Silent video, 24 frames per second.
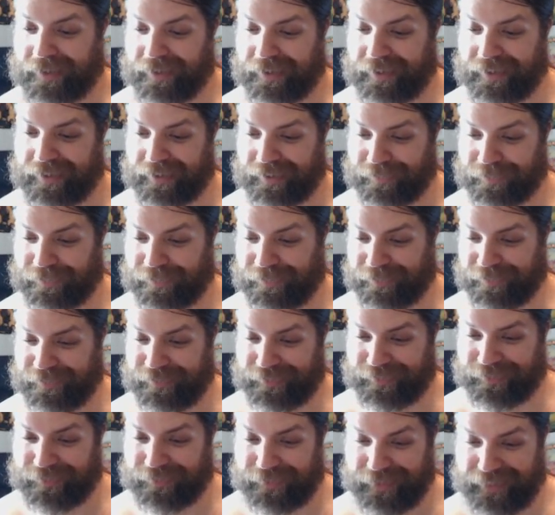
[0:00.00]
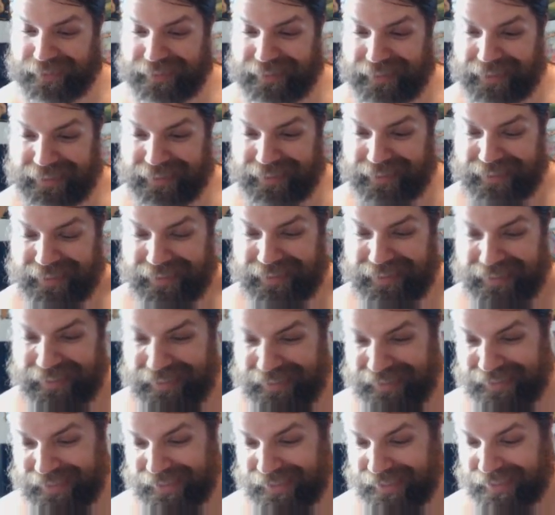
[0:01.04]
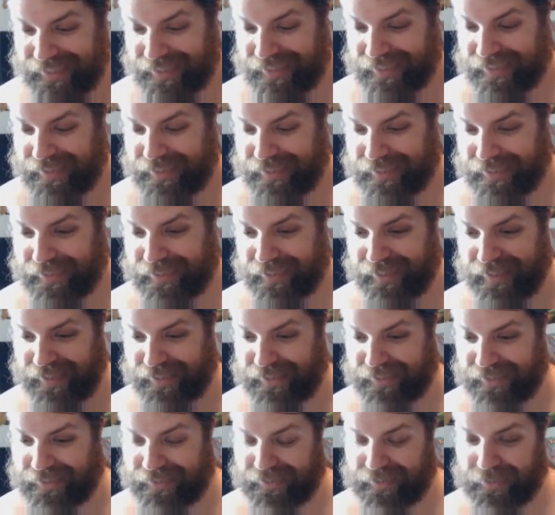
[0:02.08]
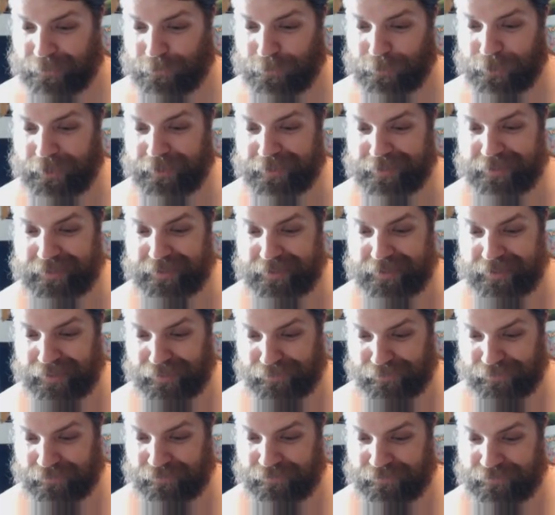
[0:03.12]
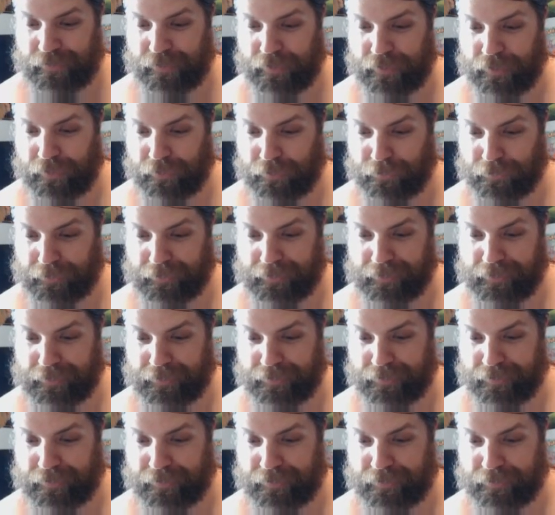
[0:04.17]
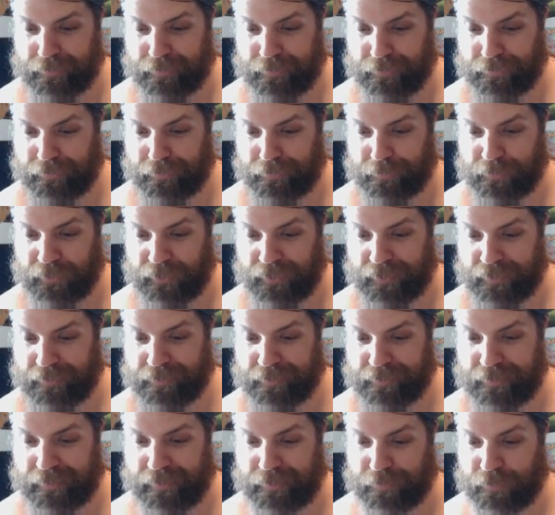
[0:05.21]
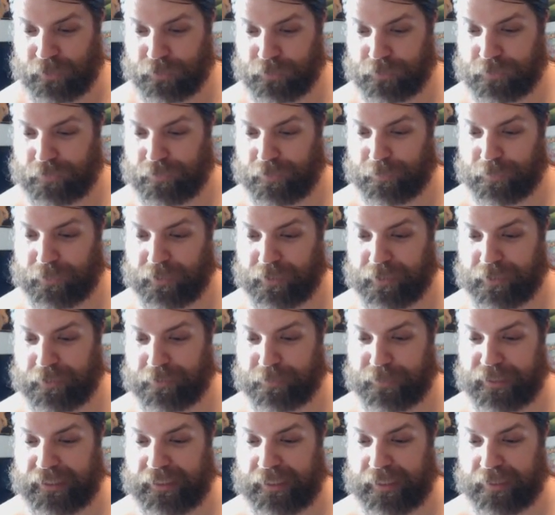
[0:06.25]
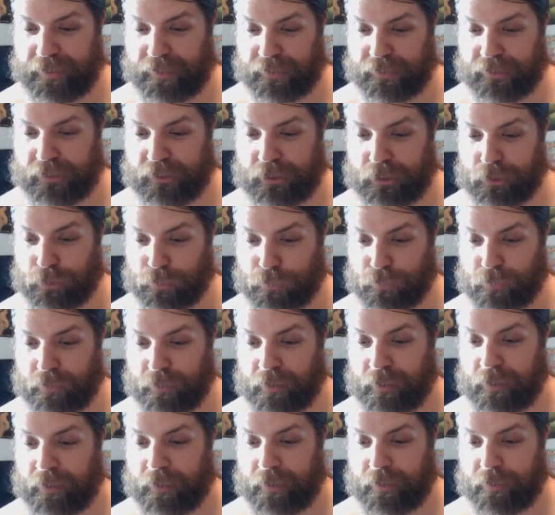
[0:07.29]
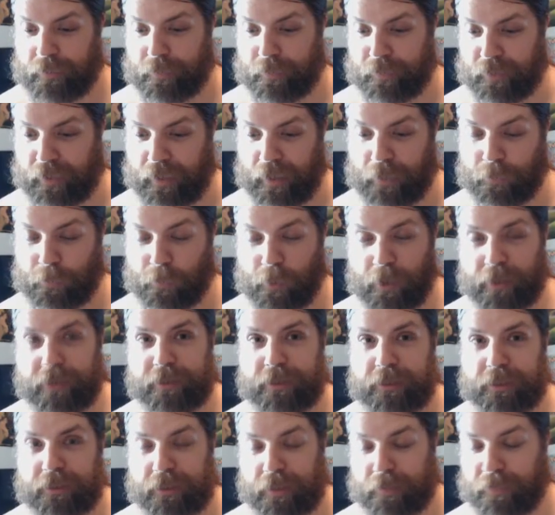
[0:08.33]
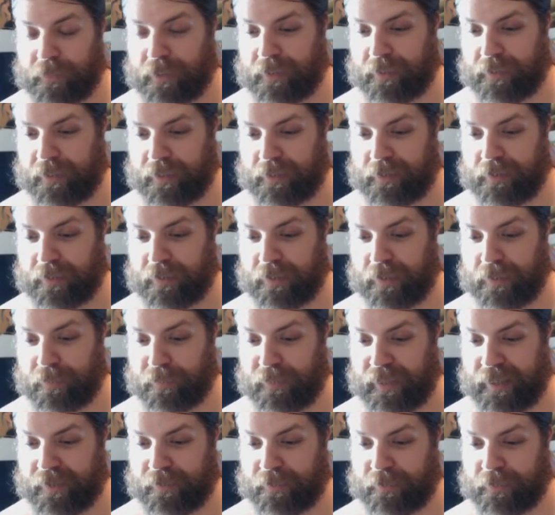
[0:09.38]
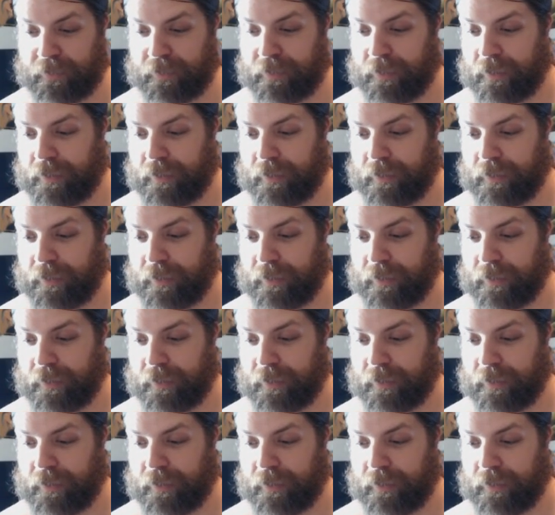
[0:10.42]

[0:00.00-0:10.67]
But yeah, I wanted some early plays, and most of our plays begin on 2, but I wanted something that could come down